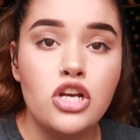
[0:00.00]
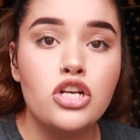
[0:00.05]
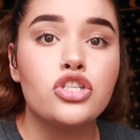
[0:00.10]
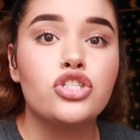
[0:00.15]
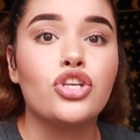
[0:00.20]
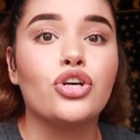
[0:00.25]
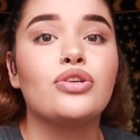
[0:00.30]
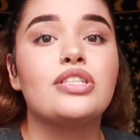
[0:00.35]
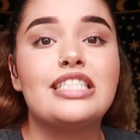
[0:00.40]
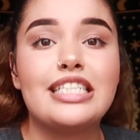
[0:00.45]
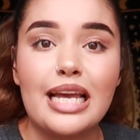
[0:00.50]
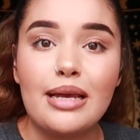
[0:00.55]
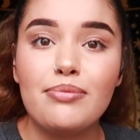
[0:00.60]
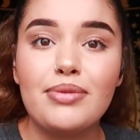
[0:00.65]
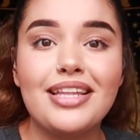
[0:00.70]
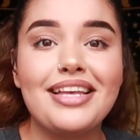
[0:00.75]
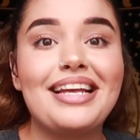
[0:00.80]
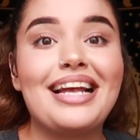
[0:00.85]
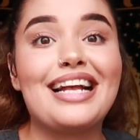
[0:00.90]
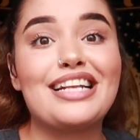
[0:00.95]
So same
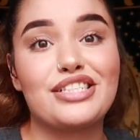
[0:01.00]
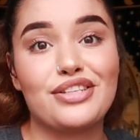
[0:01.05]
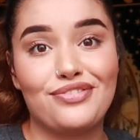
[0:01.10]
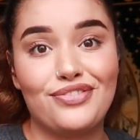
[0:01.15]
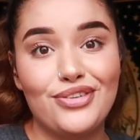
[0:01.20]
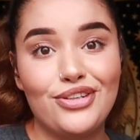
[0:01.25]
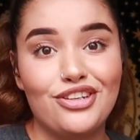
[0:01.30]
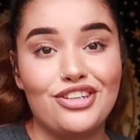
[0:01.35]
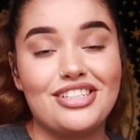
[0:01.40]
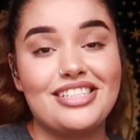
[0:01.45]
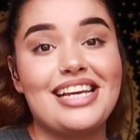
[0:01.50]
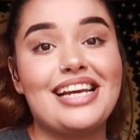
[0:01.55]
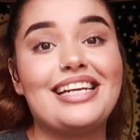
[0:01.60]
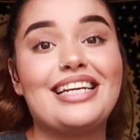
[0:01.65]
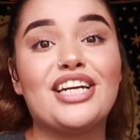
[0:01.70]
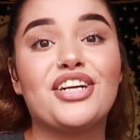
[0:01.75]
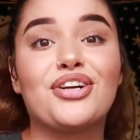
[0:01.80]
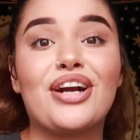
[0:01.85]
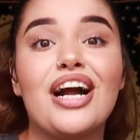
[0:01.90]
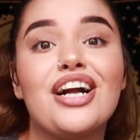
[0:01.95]
thing as the food,
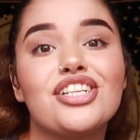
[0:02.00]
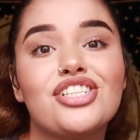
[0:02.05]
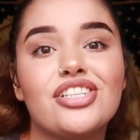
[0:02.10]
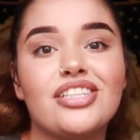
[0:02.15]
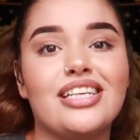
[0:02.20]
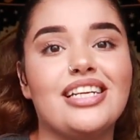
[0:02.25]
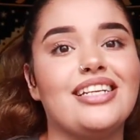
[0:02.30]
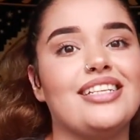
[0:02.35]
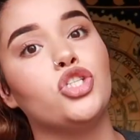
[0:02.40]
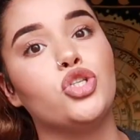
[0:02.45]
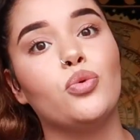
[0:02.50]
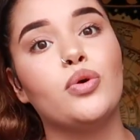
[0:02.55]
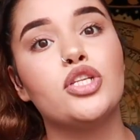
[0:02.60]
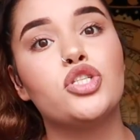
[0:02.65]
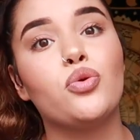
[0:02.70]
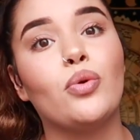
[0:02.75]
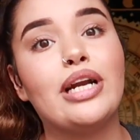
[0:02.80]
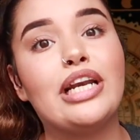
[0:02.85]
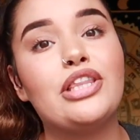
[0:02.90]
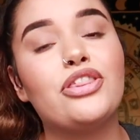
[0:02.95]
take it gradually. Do a
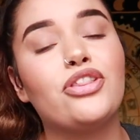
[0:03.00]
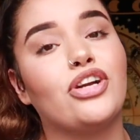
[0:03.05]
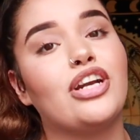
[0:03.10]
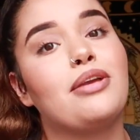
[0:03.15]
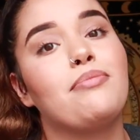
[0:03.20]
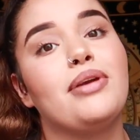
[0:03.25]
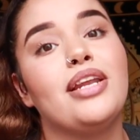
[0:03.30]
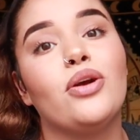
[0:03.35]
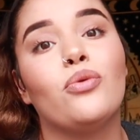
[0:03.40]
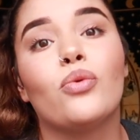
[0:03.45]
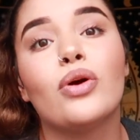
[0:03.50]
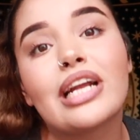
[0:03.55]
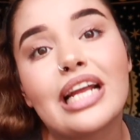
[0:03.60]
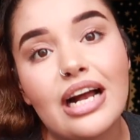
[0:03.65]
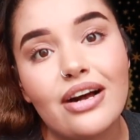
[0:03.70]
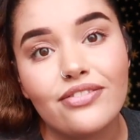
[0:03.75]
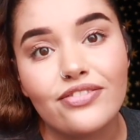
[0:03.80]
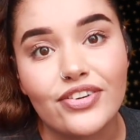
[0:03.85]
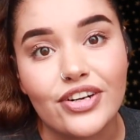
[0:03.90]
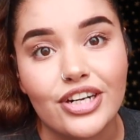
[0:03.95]
20-30 minute
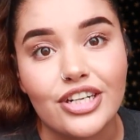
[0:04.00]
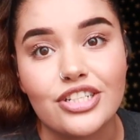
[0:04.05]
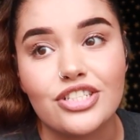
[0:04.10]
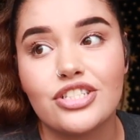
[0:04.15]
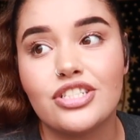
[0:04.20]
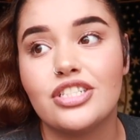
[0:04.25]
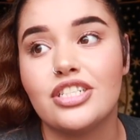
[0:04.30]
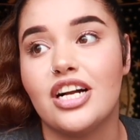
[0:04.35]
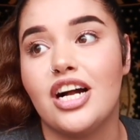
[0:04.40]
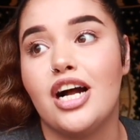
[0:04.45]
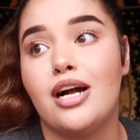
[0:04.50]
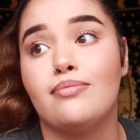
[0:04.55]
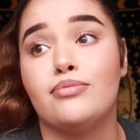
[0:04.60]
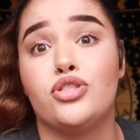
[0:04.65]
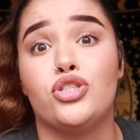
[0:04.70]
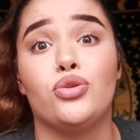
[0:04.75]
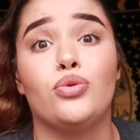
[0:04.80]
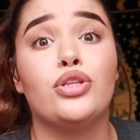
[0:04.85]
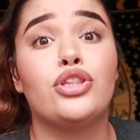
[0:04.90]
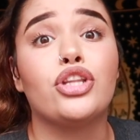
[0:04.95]
workout first,
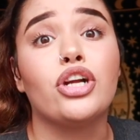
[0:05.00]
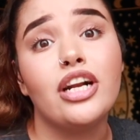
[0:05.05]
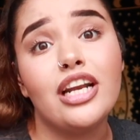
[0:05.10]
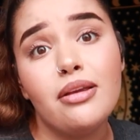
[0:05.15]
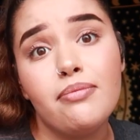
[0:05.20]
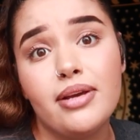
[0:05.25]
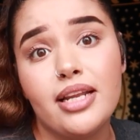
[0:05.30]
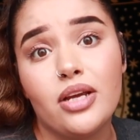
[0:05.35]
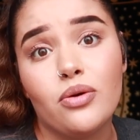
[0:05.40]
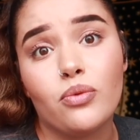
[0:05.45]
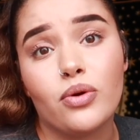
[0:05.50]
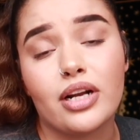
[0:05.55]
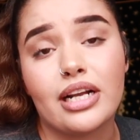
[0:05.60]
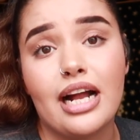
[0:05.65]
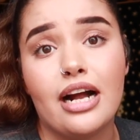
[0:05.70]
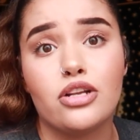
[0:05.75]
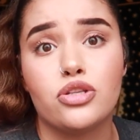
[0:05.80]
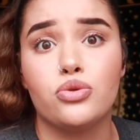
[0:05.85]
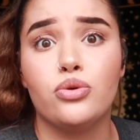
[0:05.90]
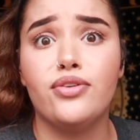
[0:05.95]
do a 30-minute
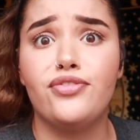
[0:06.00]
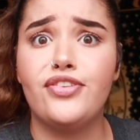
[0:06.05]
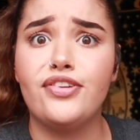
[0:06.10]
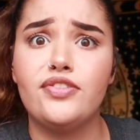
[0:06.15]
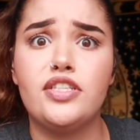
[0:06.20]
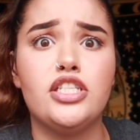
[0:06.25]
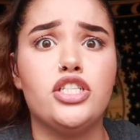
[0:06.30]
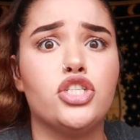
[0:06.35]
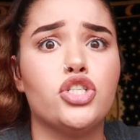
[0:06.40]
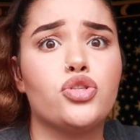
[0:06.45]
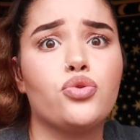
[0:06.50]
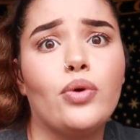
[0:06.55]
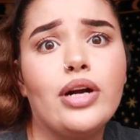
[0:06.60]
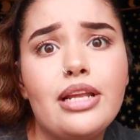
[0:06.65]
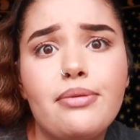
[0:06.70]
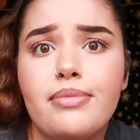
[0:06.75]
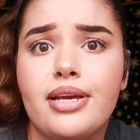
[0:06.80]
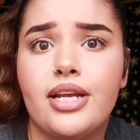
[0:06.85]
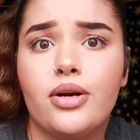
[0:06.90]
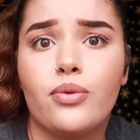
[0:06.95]
workout, do a 15 to
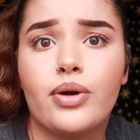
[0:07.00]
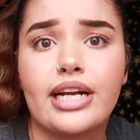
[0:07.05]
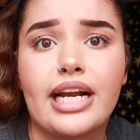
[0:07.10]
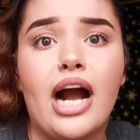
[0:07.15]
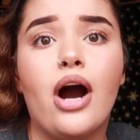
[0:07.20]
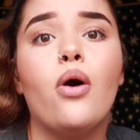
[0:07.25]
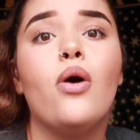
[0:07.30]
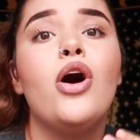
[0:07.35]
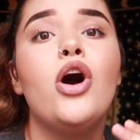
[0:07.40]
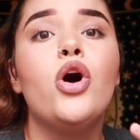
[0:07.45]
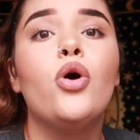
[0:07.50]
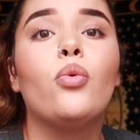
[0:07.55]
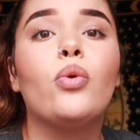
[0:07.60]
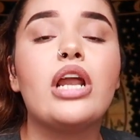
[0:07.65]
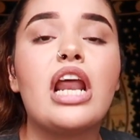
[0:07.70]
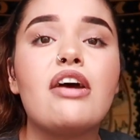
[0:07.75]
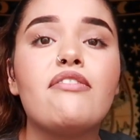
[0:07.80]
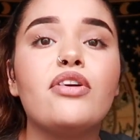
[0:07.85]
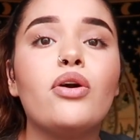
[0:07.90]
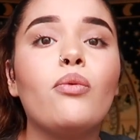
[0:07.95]
20-minute workout,
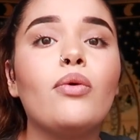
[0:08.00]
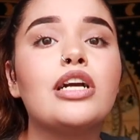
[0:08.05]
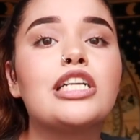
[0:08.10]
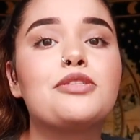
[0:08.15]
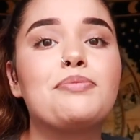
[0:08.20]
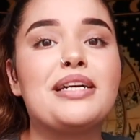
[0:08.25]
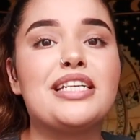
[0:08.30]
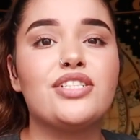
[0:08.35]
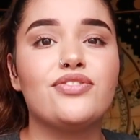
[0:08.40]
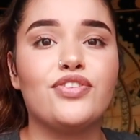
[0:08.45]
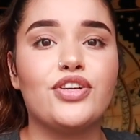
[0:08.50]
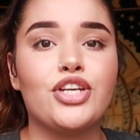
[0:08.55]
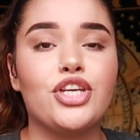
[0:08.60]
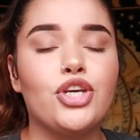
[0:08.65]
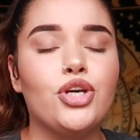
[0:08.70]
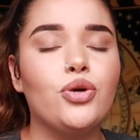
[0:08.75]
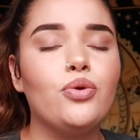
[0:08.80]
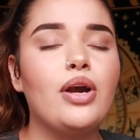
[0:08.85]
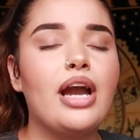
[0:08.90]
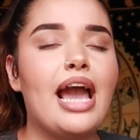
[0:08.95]
whatever works best for
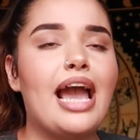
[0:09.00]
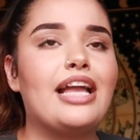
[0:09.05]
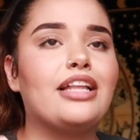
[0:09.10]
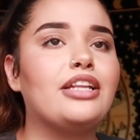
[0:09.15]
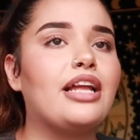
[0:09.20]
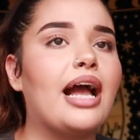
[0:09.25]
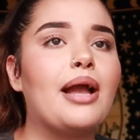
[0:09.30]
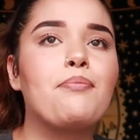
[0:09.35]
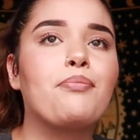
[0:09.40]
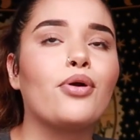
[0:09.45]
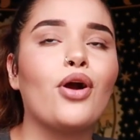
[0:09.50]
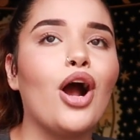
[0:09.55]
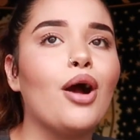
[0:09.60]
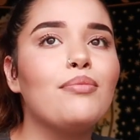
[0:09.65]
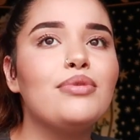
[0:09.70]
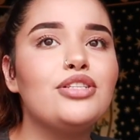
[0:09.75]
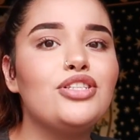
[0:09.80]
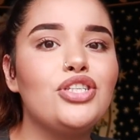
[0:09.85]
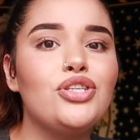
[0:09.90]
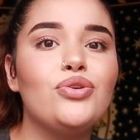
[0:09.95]
you, and I
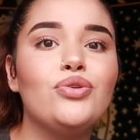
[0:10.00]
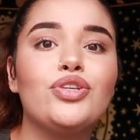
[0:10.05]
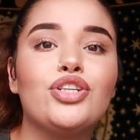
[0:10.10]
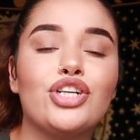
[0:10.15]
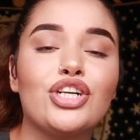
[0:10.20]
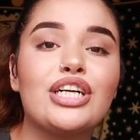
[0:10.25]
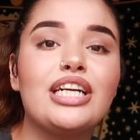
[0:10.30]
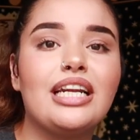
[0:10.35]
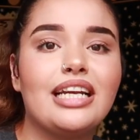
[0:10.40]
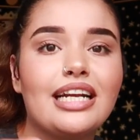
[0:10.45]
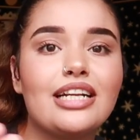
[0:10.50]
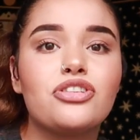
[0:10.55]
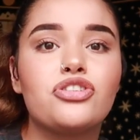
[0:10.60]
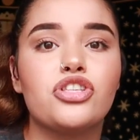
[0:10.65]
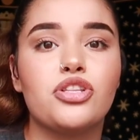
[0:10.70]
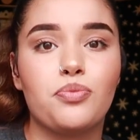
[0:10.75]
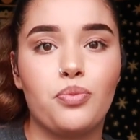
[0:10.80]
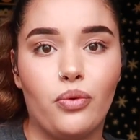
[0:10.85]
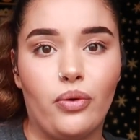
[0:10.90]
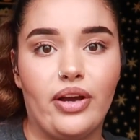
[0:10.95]
promise you, you're gonna get
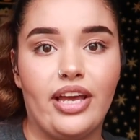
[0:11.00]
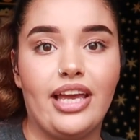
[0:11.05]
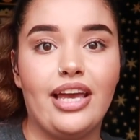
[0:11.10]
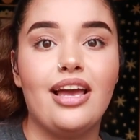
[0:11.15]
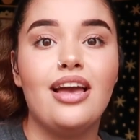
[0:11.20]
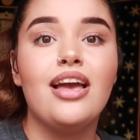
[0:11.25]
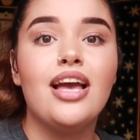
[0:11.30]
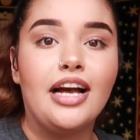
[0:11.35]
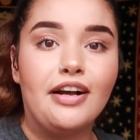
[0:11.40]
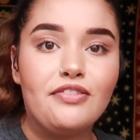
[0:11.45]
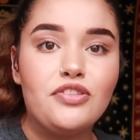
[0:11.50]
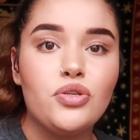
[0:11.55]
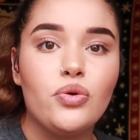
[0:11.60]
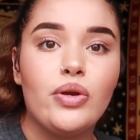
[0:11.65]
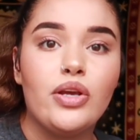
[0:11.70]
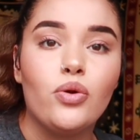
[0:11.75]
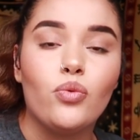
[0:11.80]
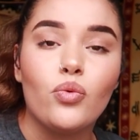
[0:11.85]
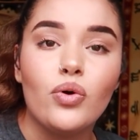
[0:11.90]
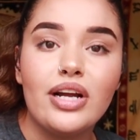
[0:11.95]
to the point of
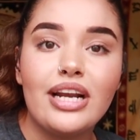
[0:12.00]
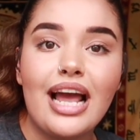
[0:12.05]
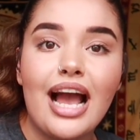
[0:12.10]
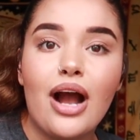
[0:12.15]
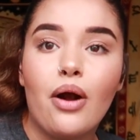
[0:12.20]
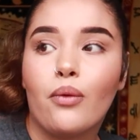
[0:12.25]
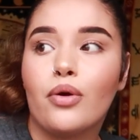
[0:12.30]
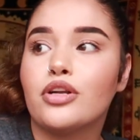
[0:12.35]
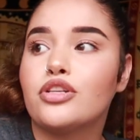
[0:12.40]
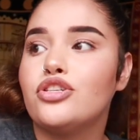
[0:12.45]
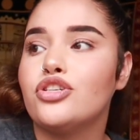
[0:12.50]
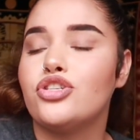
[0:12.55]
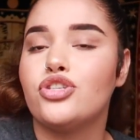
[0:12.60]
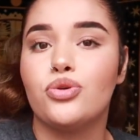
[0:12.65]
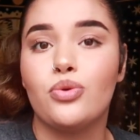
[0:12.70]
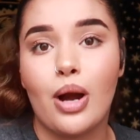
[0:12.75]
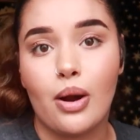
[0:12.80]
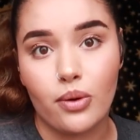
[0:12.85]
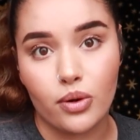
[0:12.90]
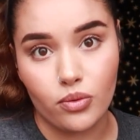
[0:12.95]
doing 1 hour to
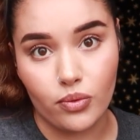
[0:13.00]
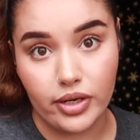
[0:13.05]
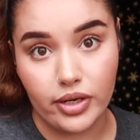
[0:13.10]
2 hour